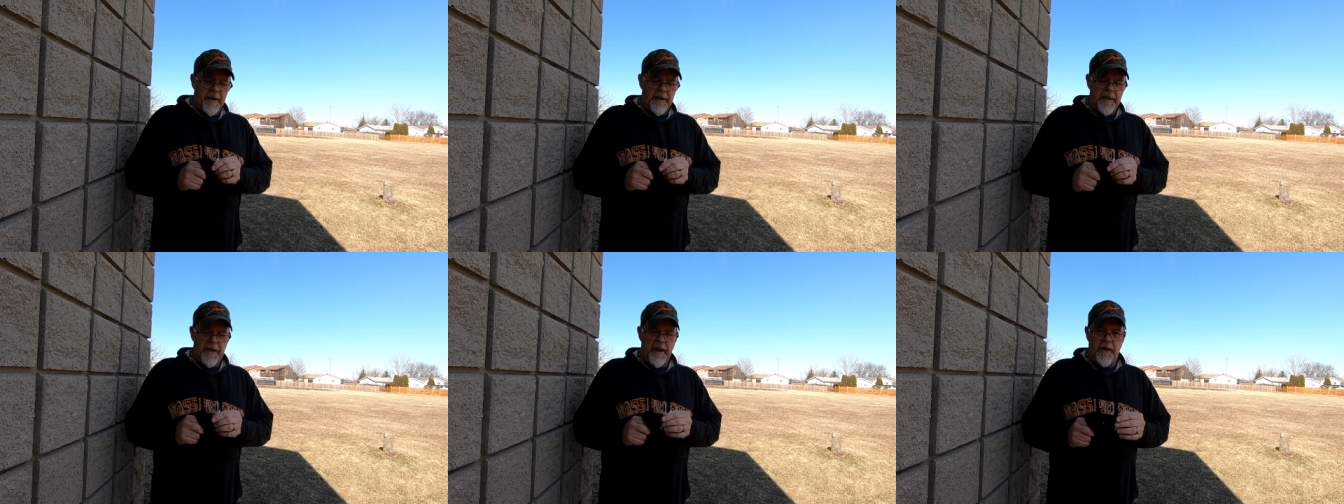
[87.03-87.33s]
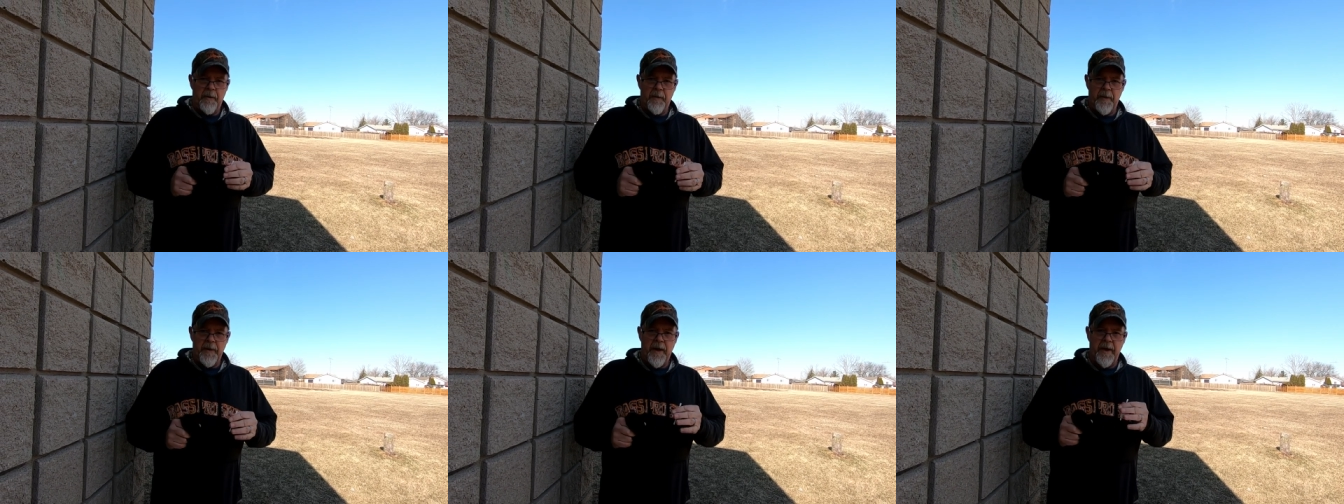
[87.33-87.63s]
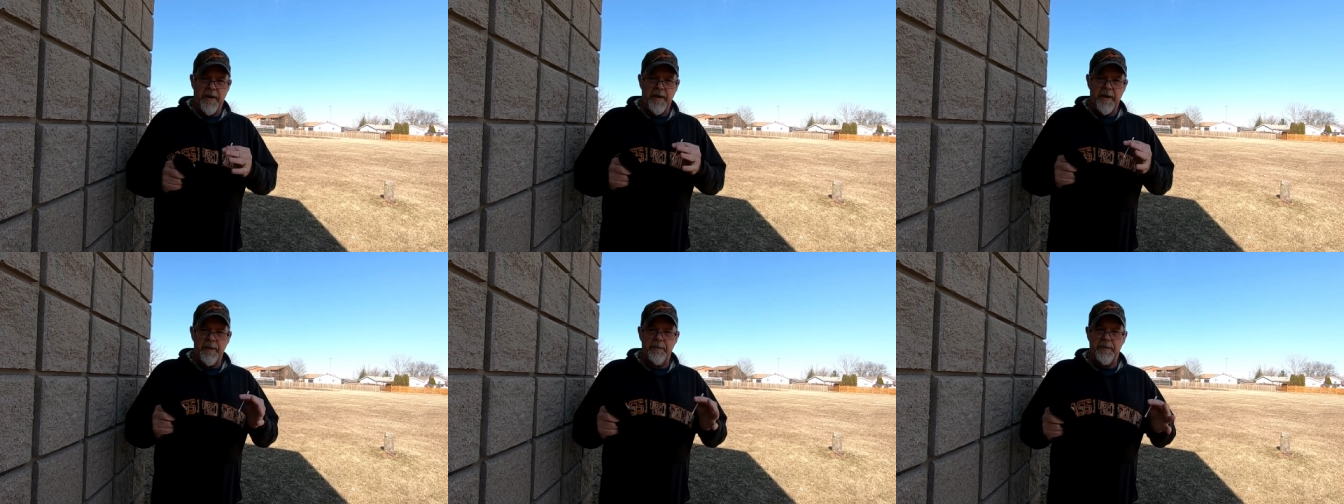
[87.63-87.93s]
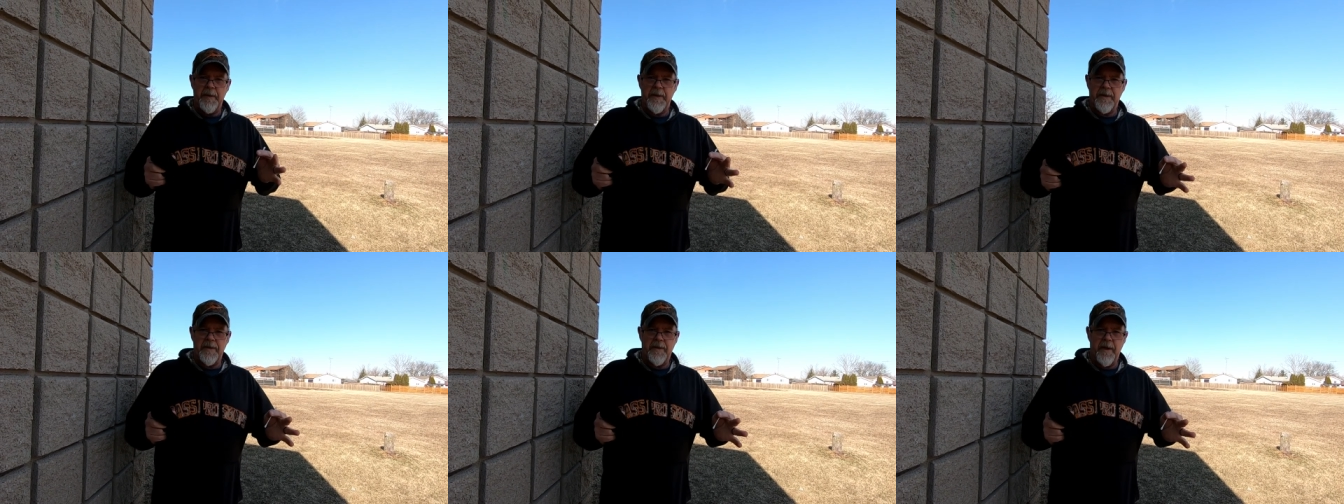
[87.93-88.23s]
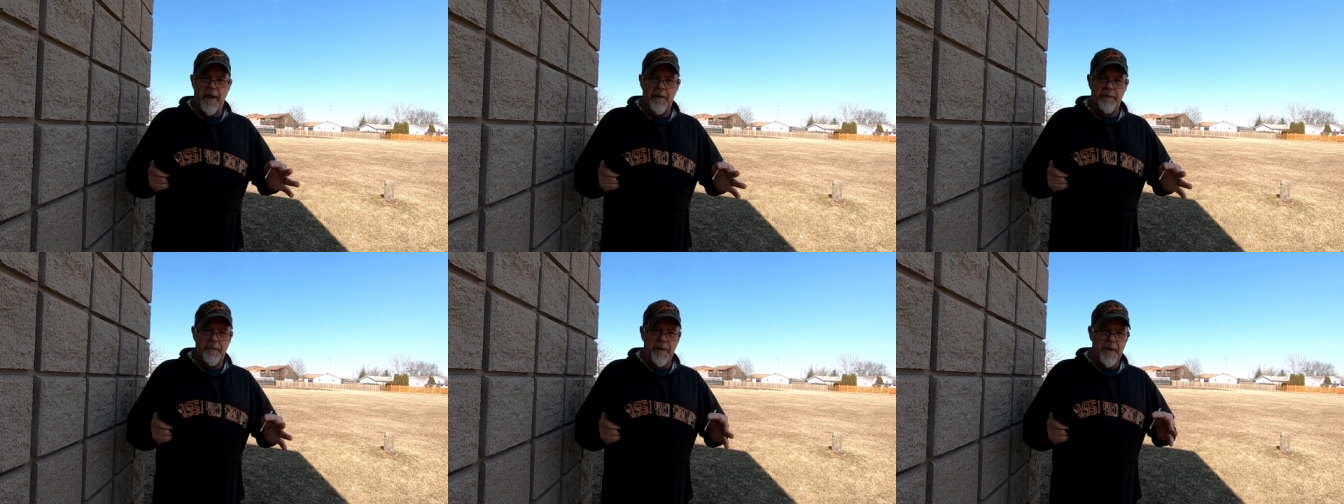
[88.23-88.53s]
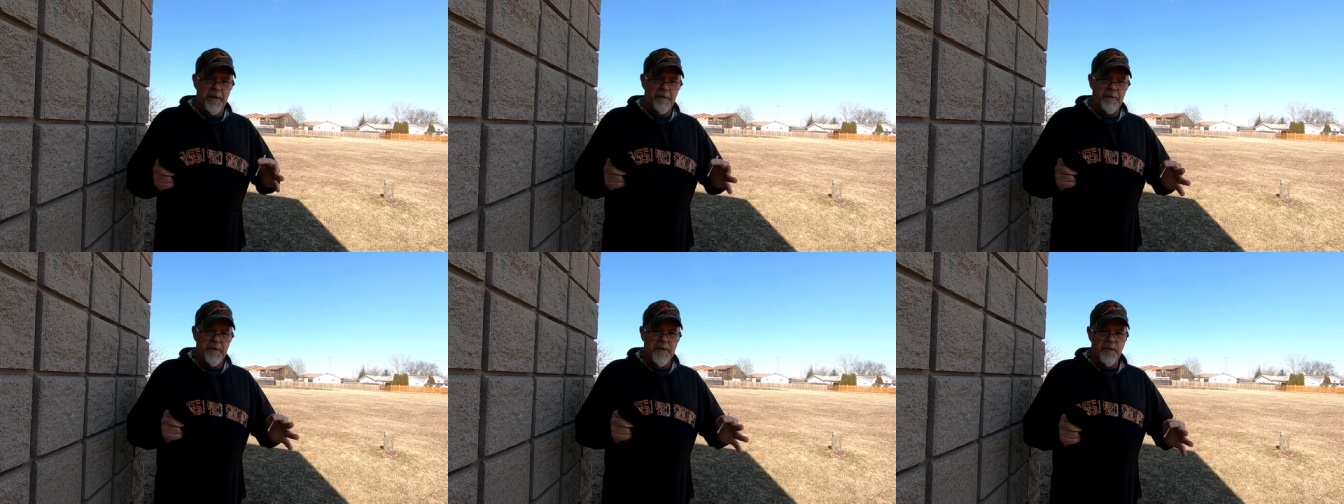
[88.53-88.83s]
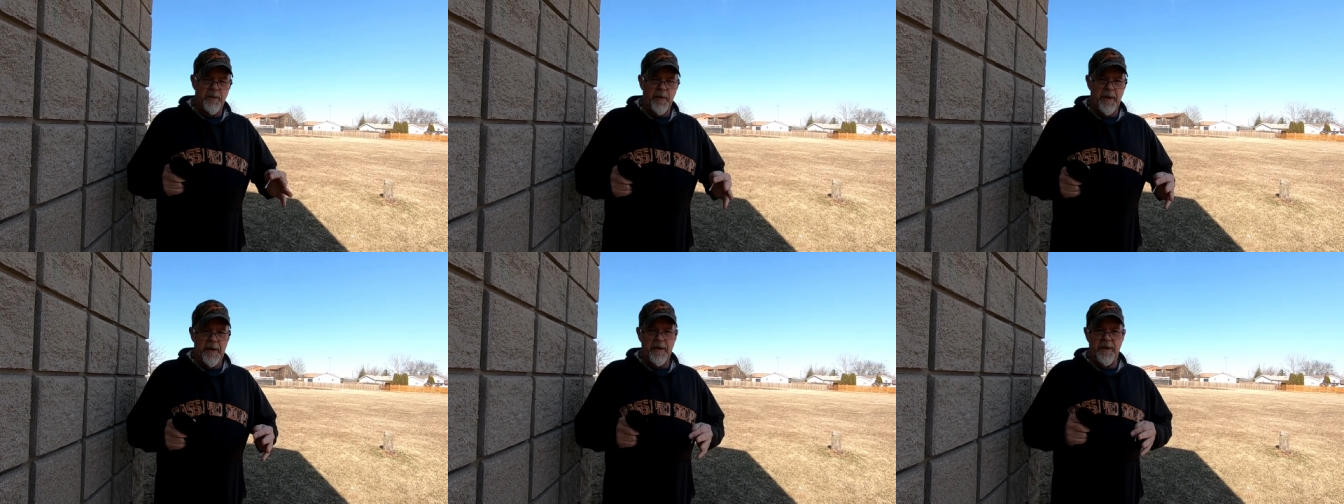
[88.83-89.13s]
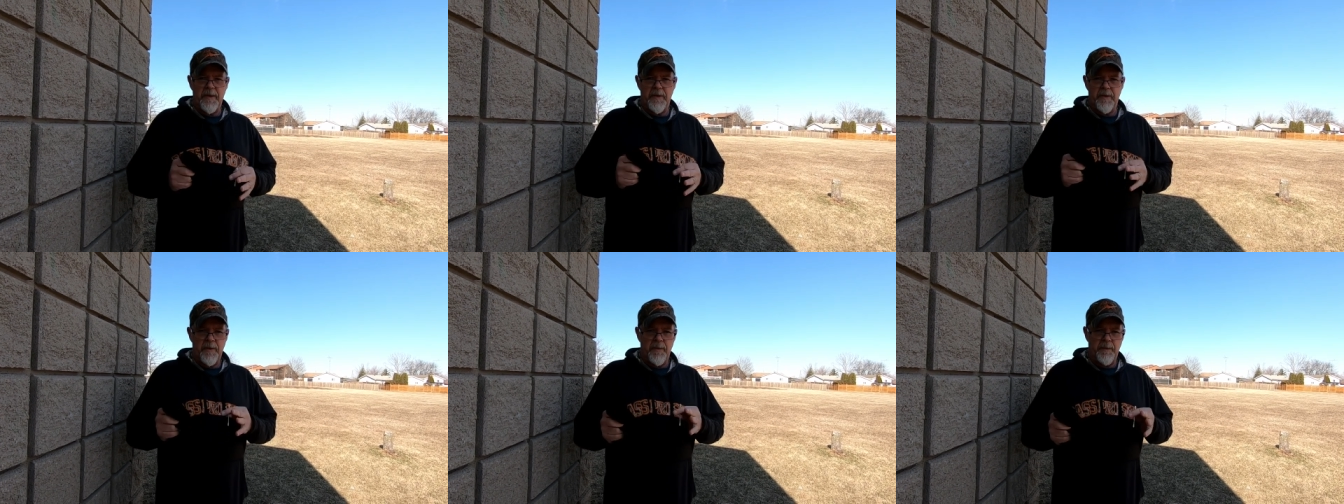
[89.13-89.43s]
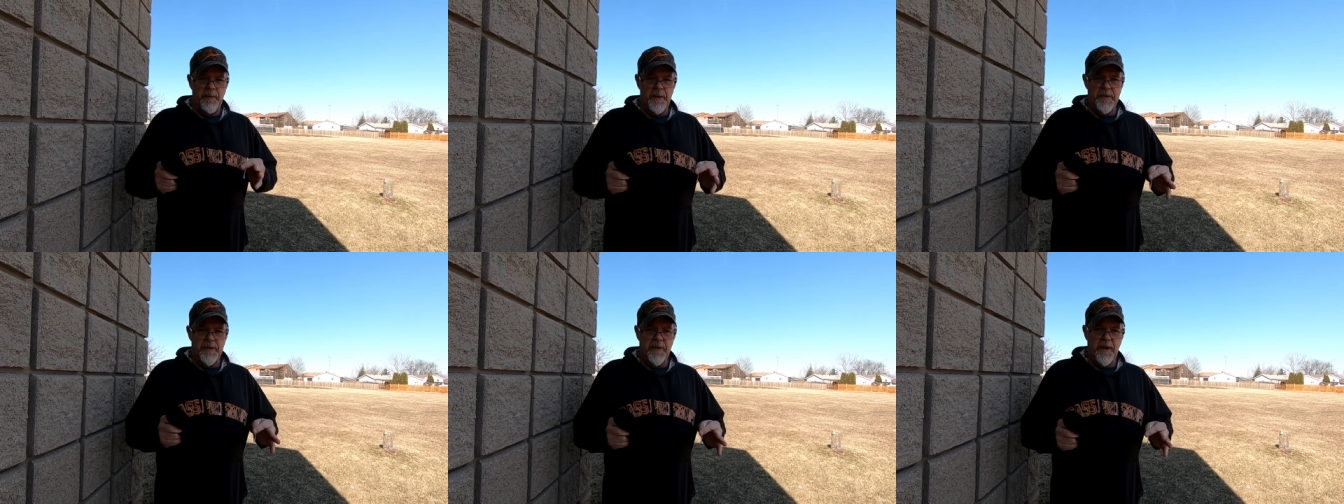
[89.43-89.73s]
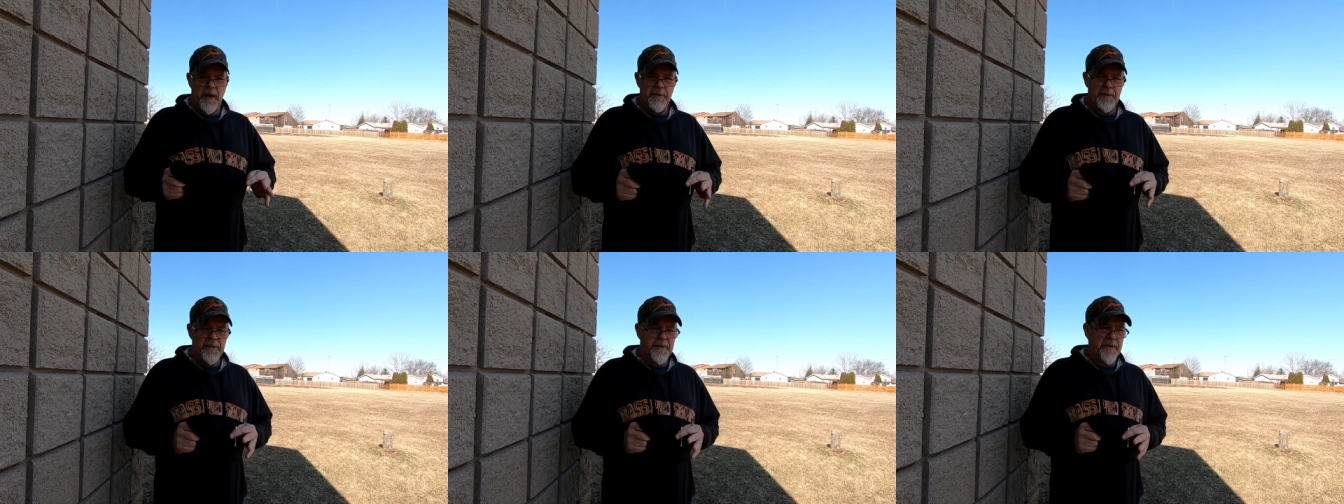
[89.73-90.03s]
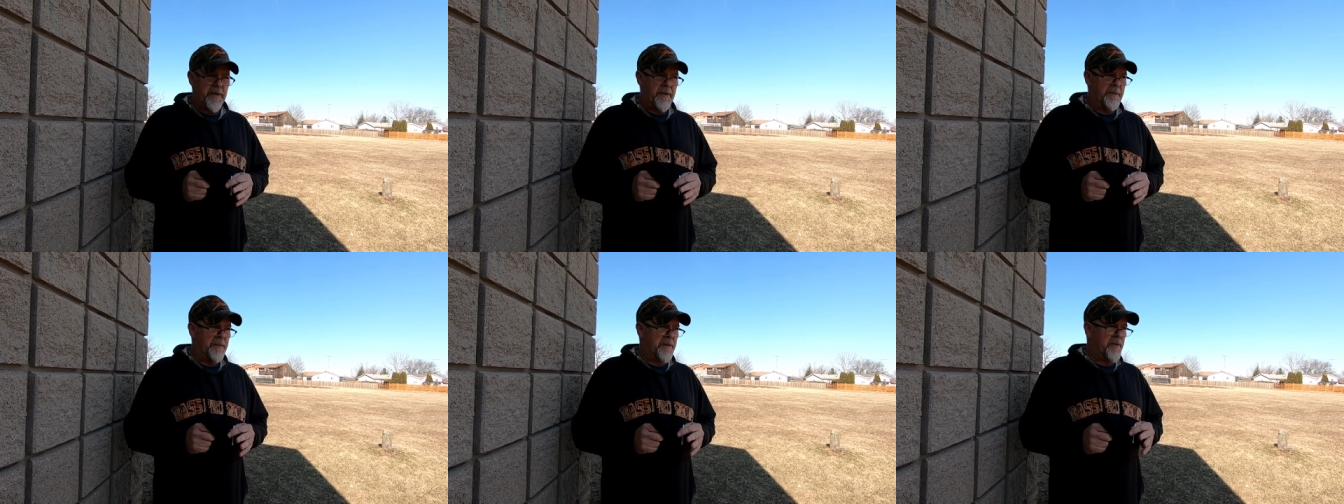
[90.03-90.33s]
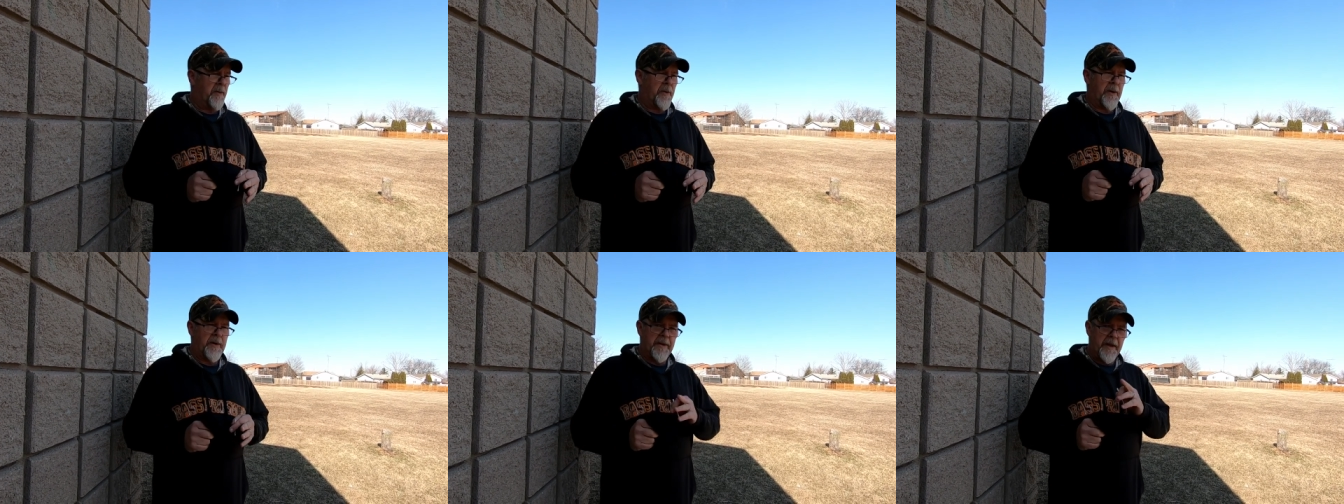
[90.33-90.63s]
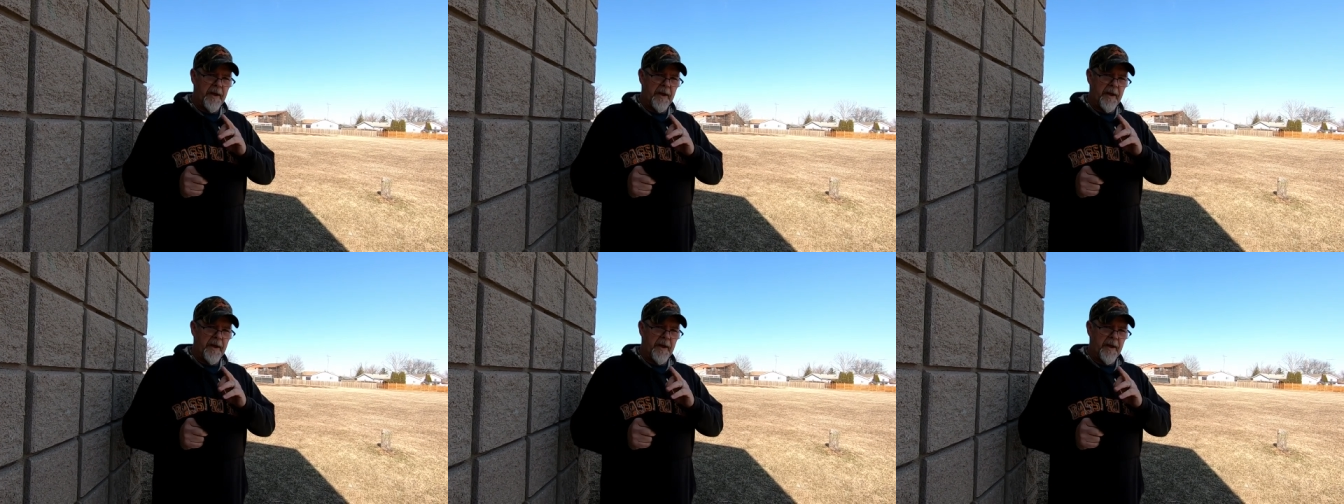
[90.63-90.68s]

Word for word: now, we're not going to be stopping in between and doing a bunch of commentary in between.